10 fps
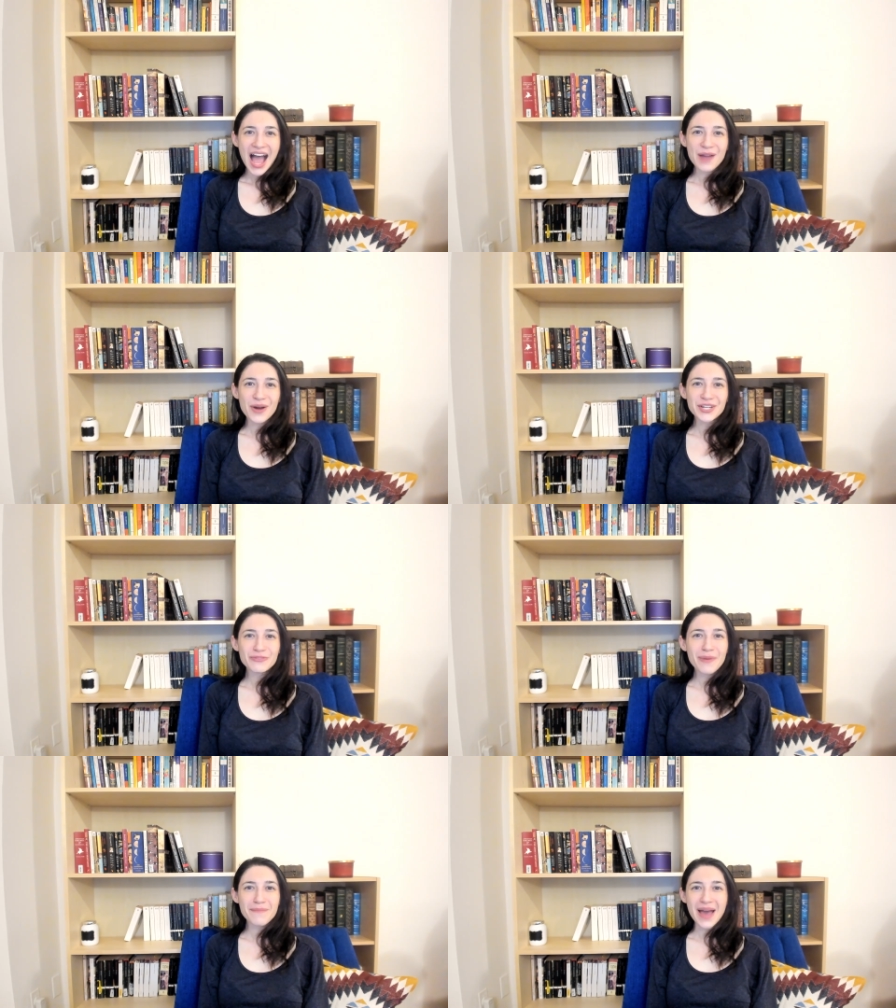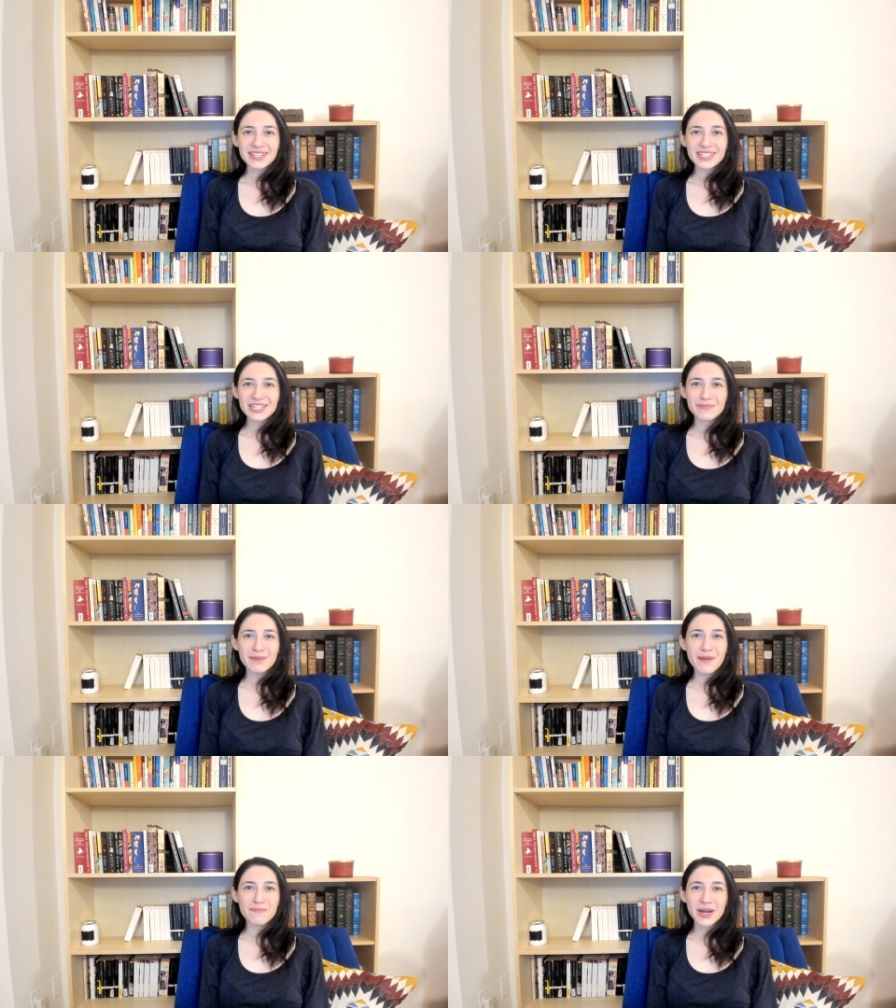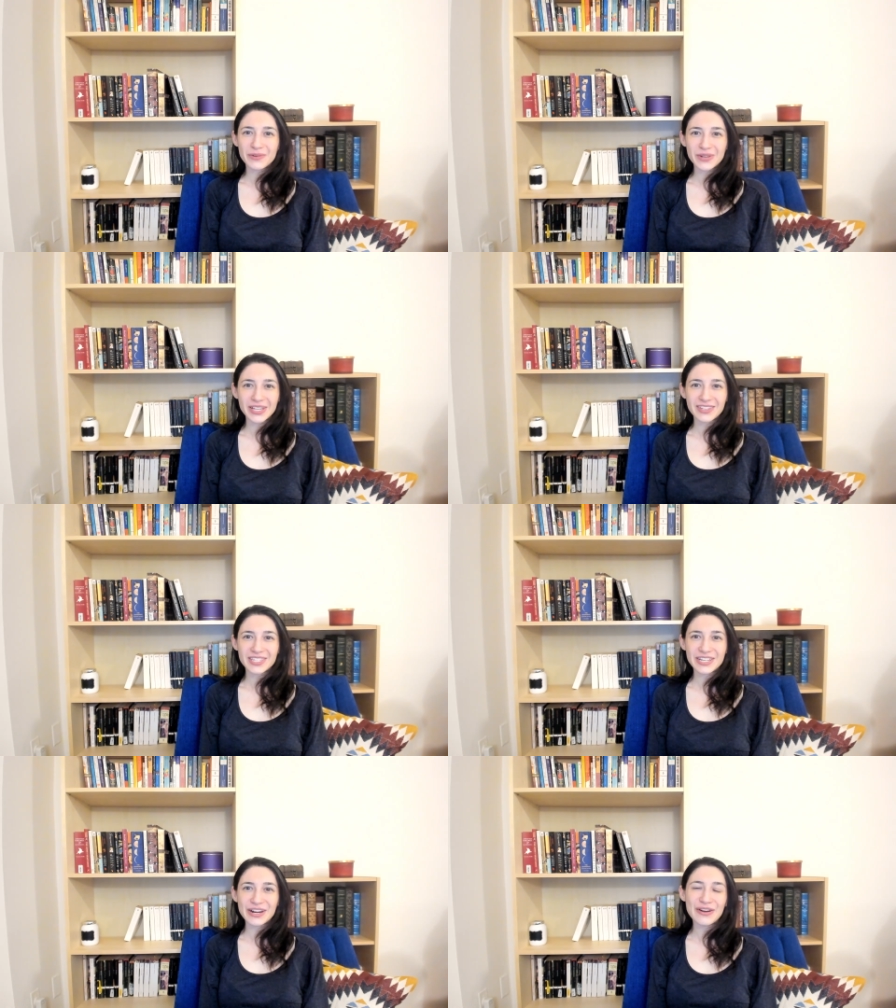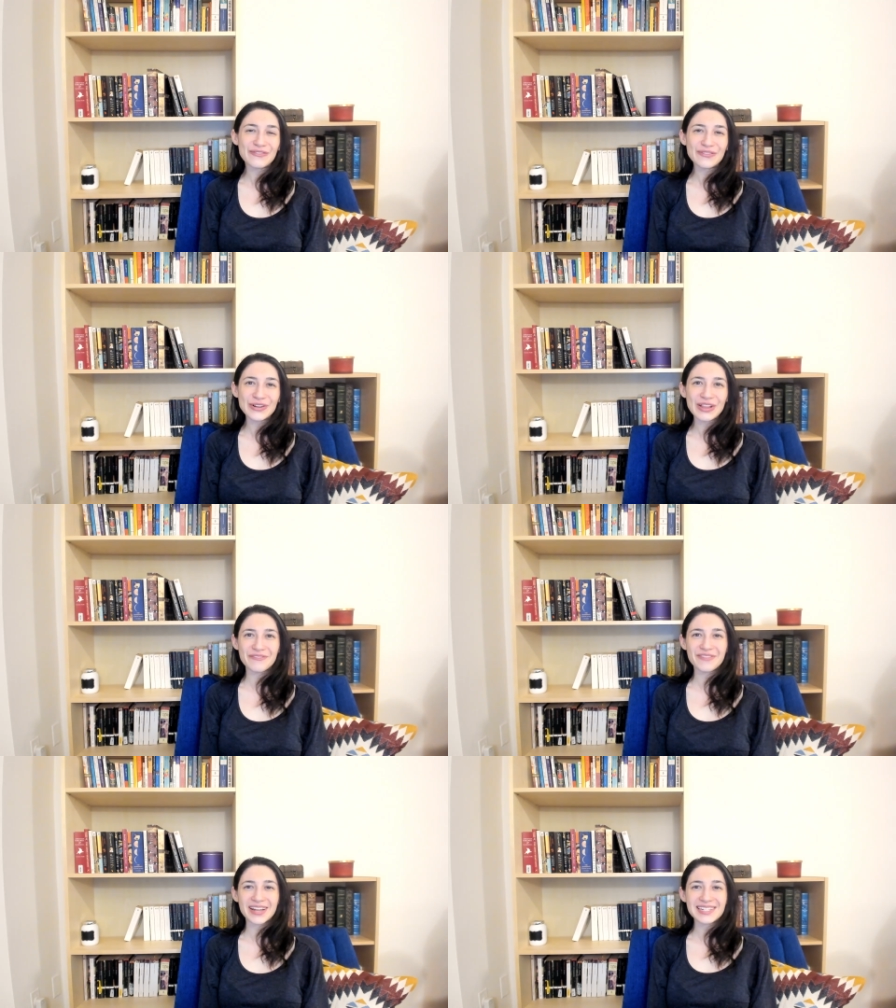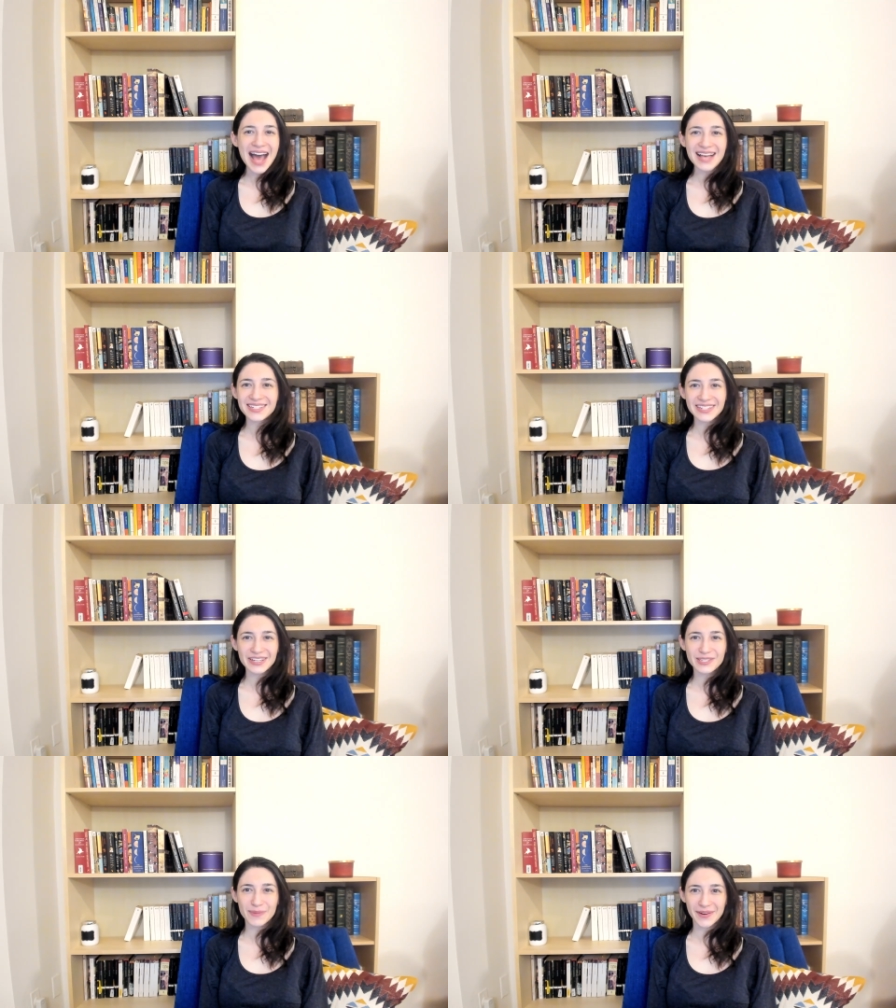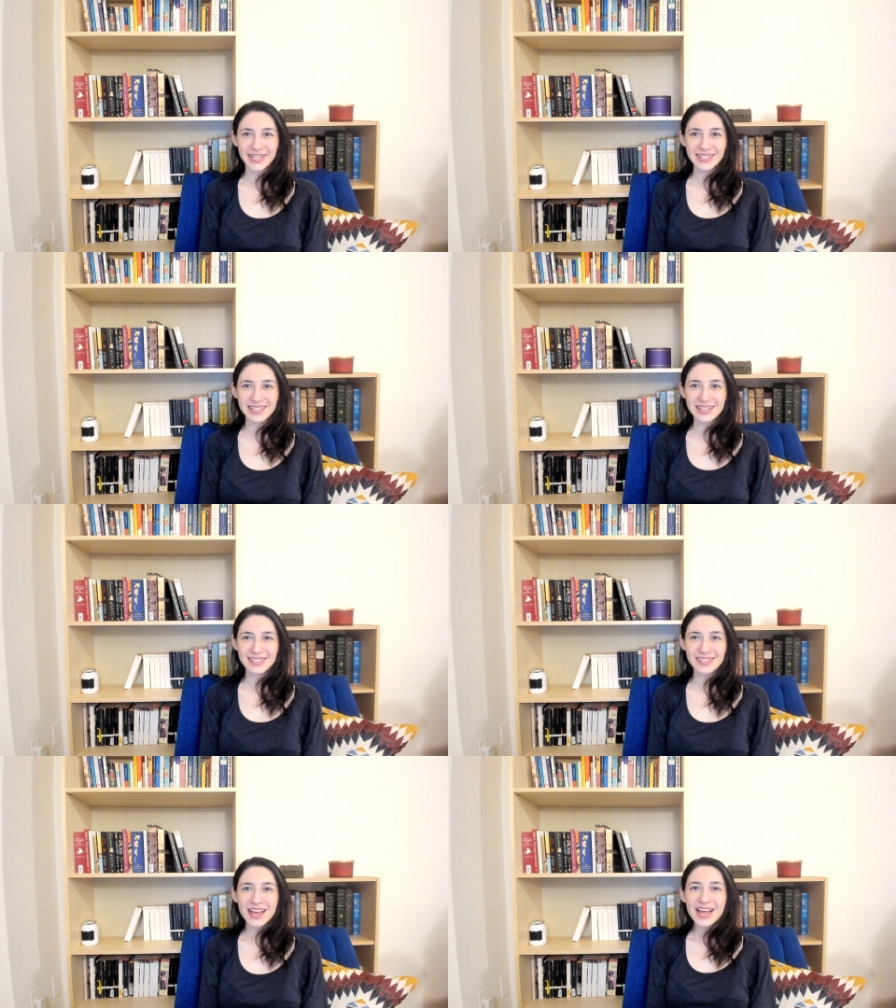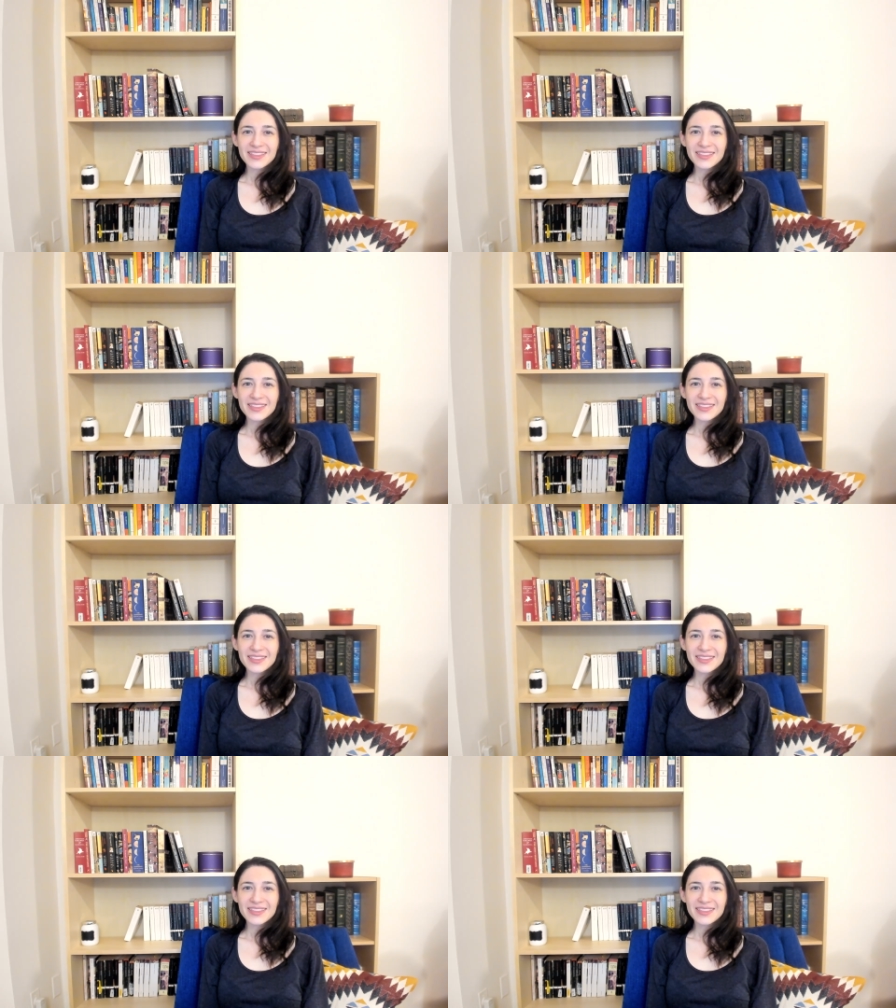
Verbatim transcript: I want to do my best to make my buddy reading this year full of fantastic experiences,